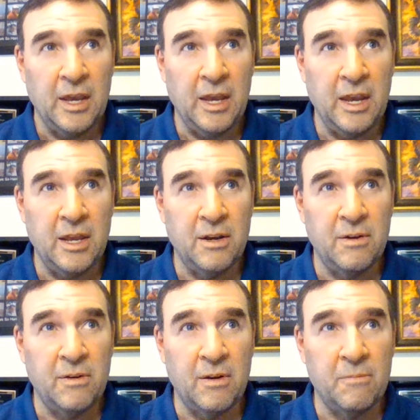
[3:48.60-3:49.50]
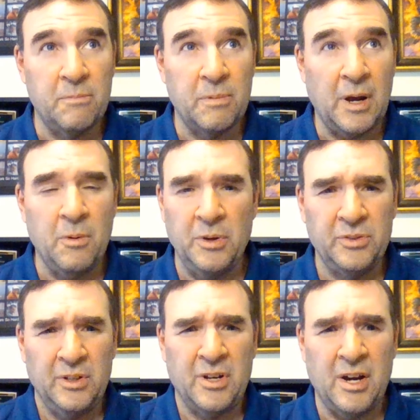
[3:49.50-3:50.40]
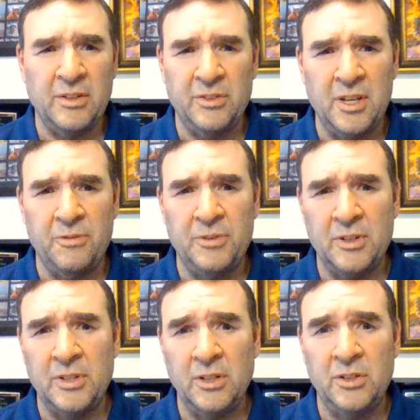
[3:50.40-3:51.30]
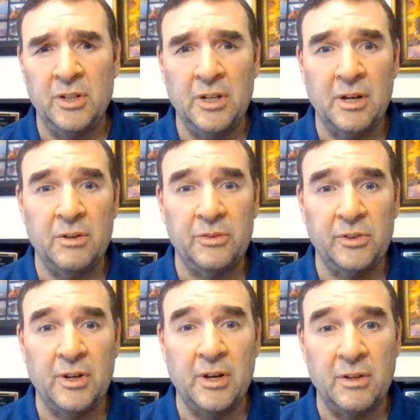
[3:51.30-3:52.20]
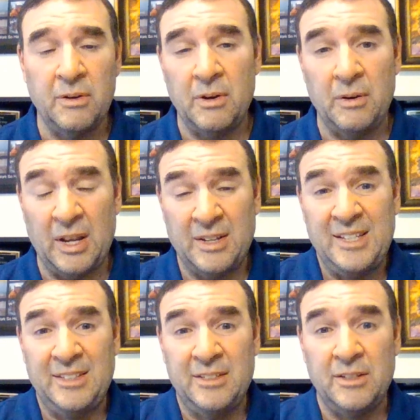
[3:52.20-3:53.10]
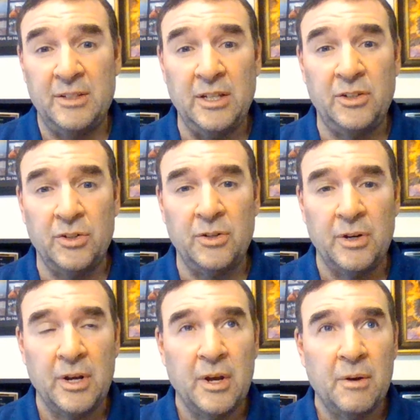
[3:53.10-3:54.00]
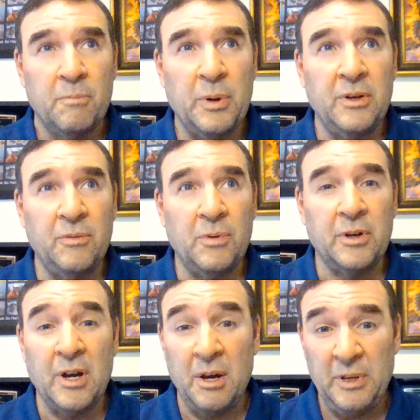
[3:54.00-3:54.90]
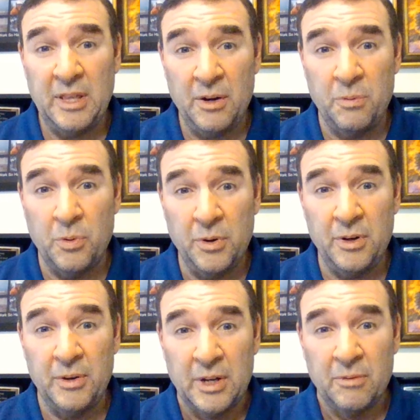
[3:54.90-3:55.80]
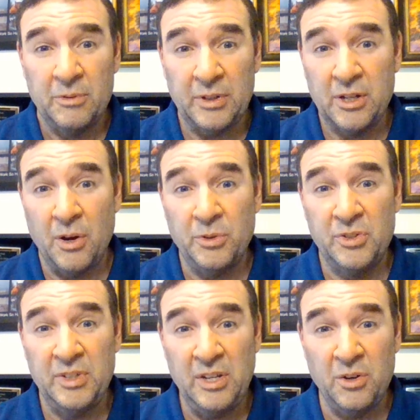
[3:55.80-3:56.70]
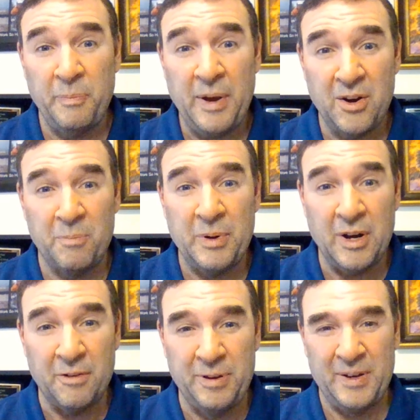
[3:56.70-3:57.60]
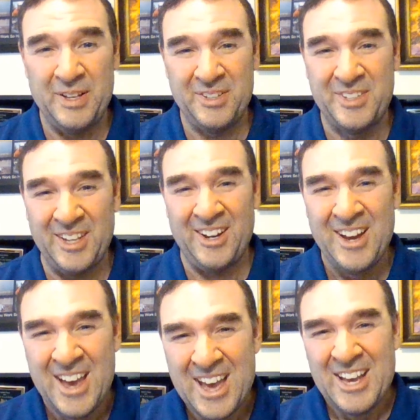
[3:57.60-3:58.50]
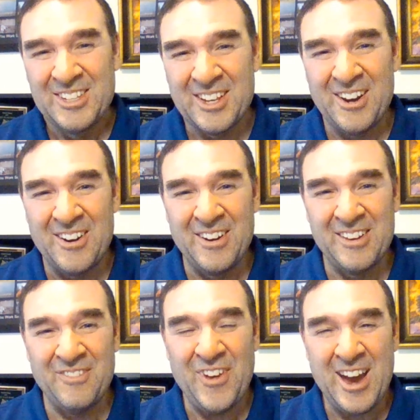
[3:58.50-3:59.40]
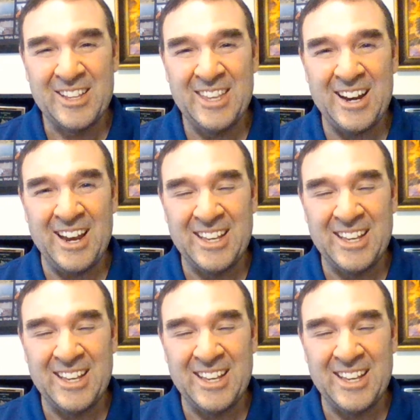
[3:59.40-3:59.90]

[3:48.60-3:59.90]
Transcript: And I wasn't God's gift to teaching. I was a decent teacher, but what got me that award was I coached senior powder puff. So the fact that